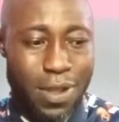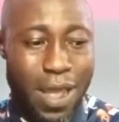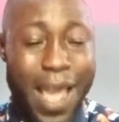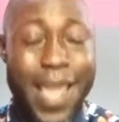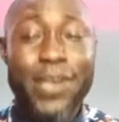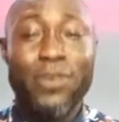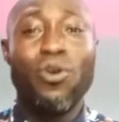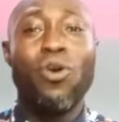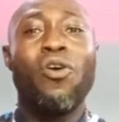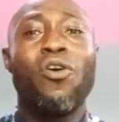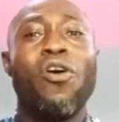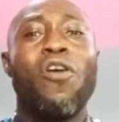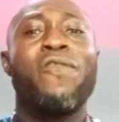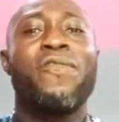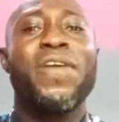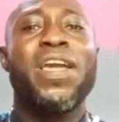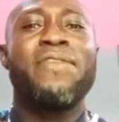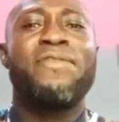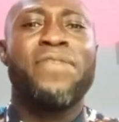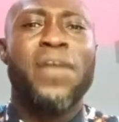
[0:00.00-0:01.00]
I know
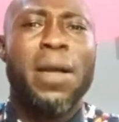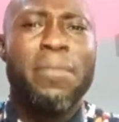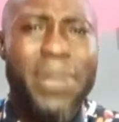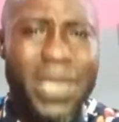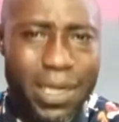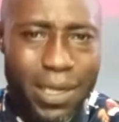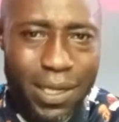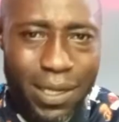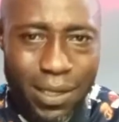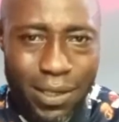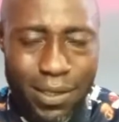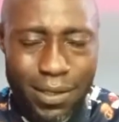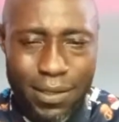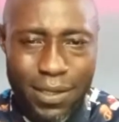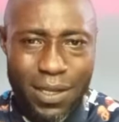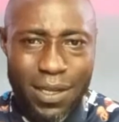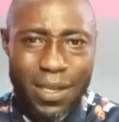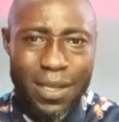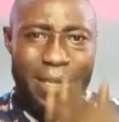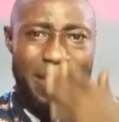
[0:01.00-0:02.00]
of a family.
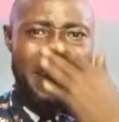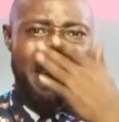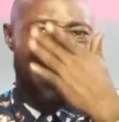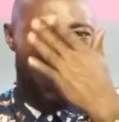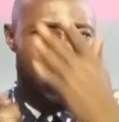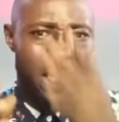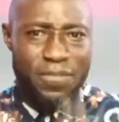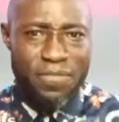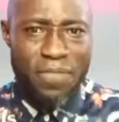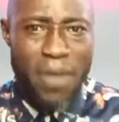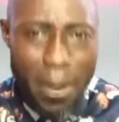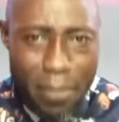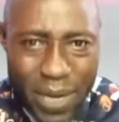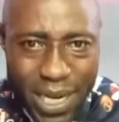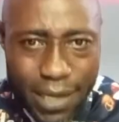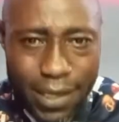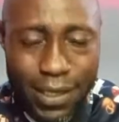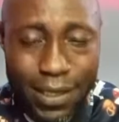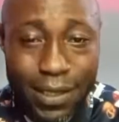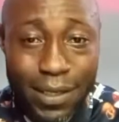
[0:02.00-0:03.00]
This
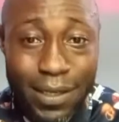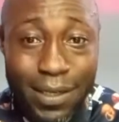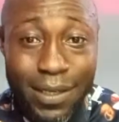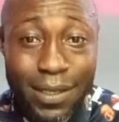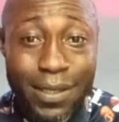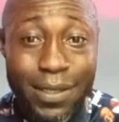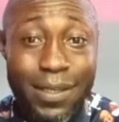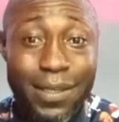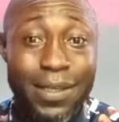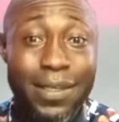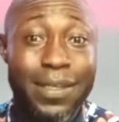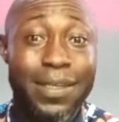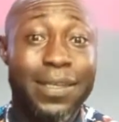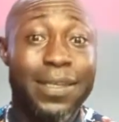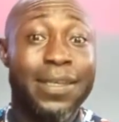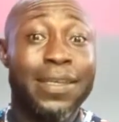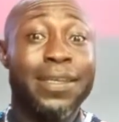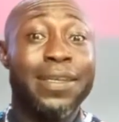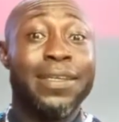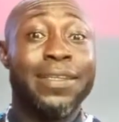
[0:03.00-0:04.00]
family,
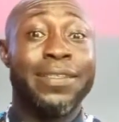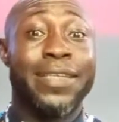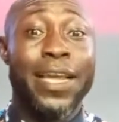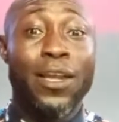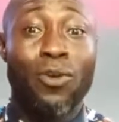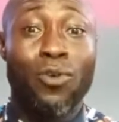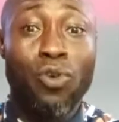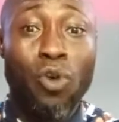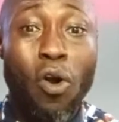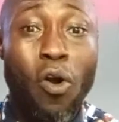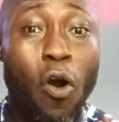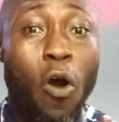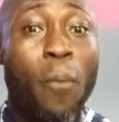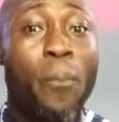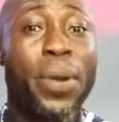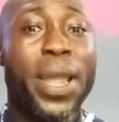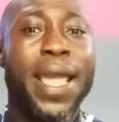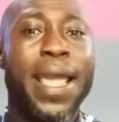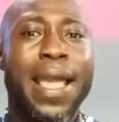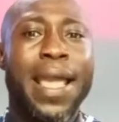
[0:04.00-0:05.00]
they grow
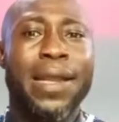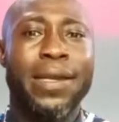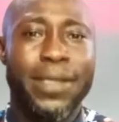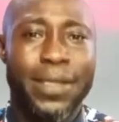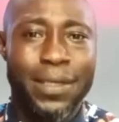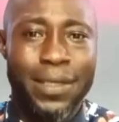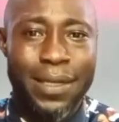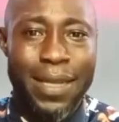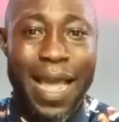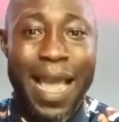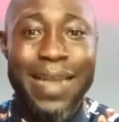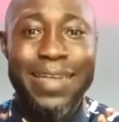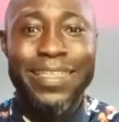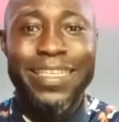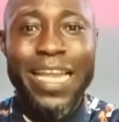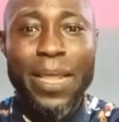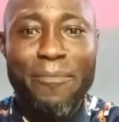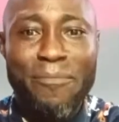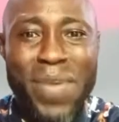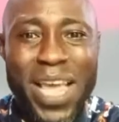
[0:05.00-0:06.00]
up early
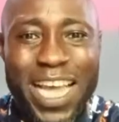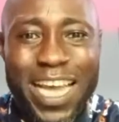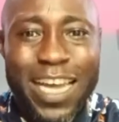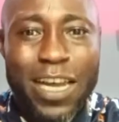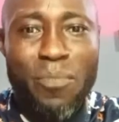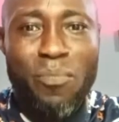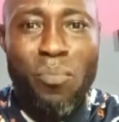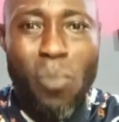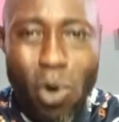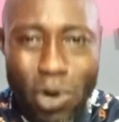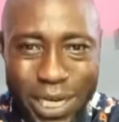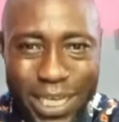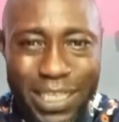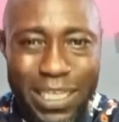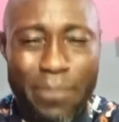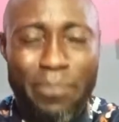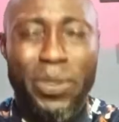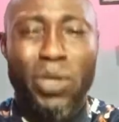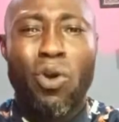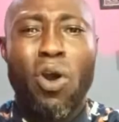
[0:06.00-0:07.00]
and they make money.
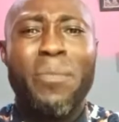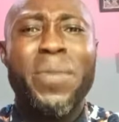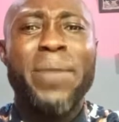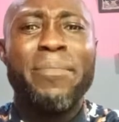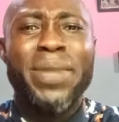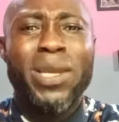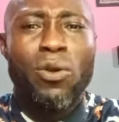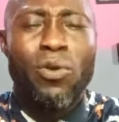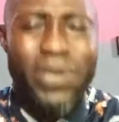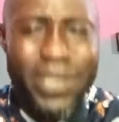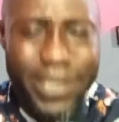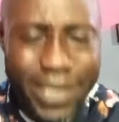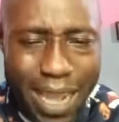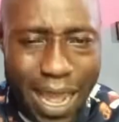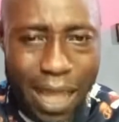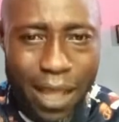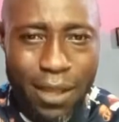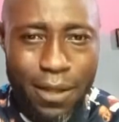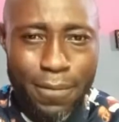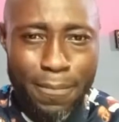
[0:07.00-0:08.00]
They become a
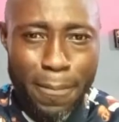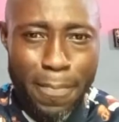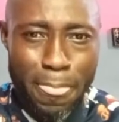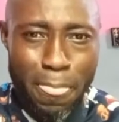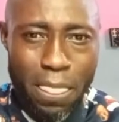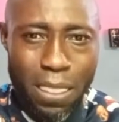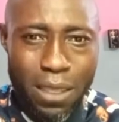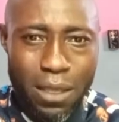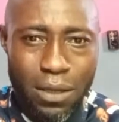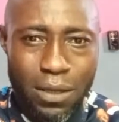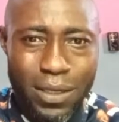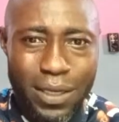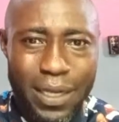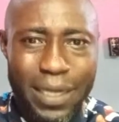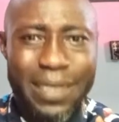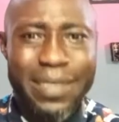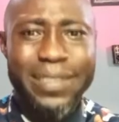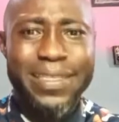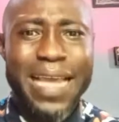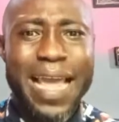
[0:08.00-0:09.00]
millionaire
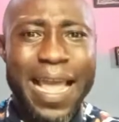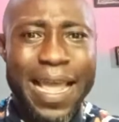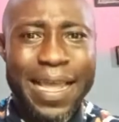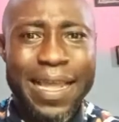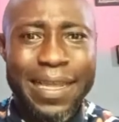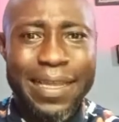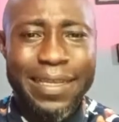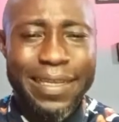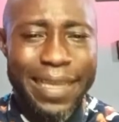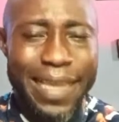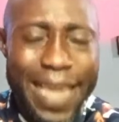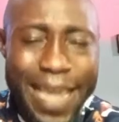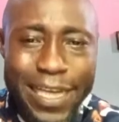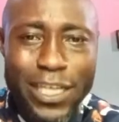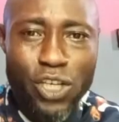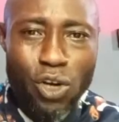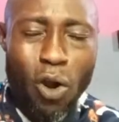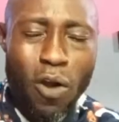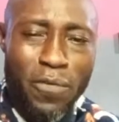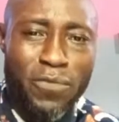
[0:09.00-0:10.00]
in their
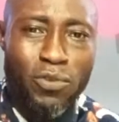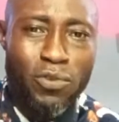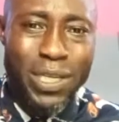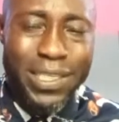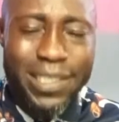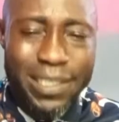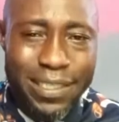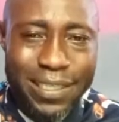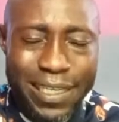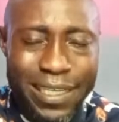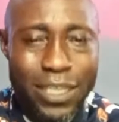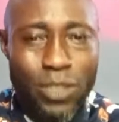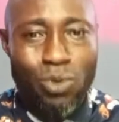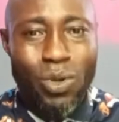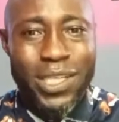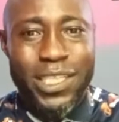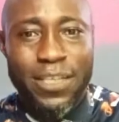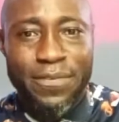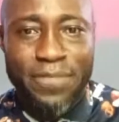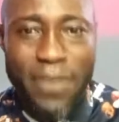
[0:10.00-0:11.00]
age of 23,
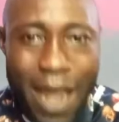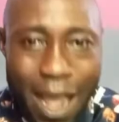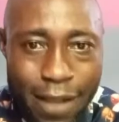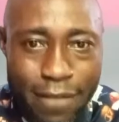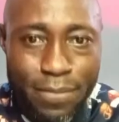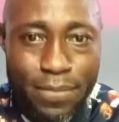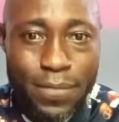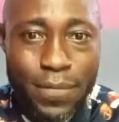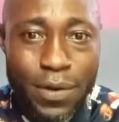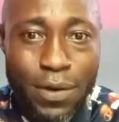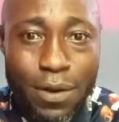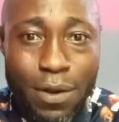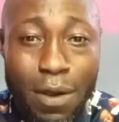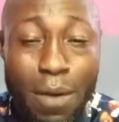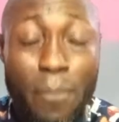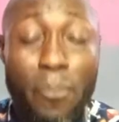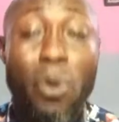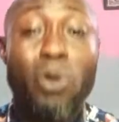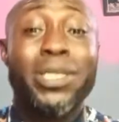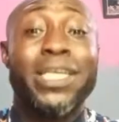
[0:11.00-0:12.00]
25,
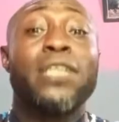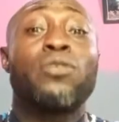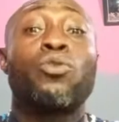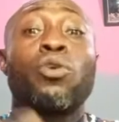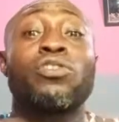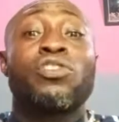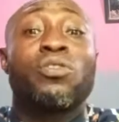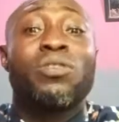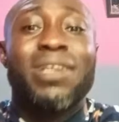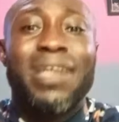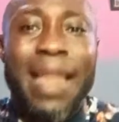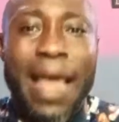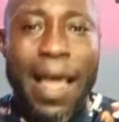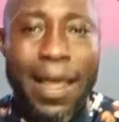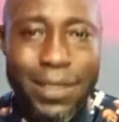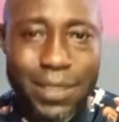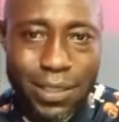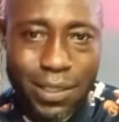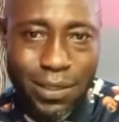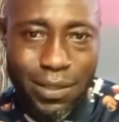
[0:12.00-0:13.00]
but they doesn't
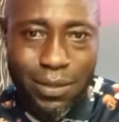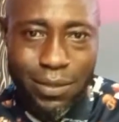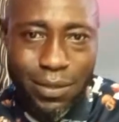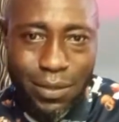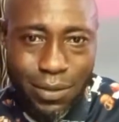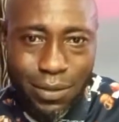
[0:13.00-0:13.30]
last.